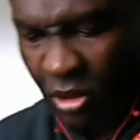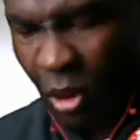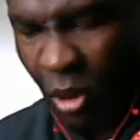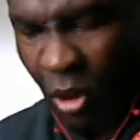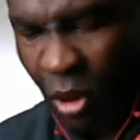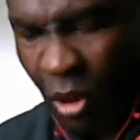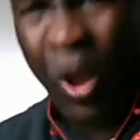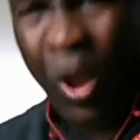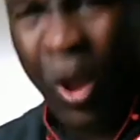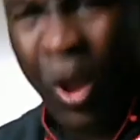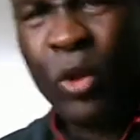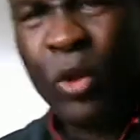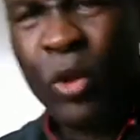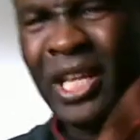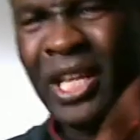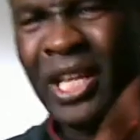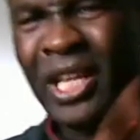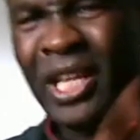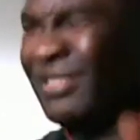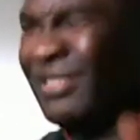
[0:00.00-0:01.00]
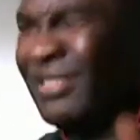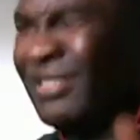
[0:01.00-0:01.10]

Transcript: Why would he?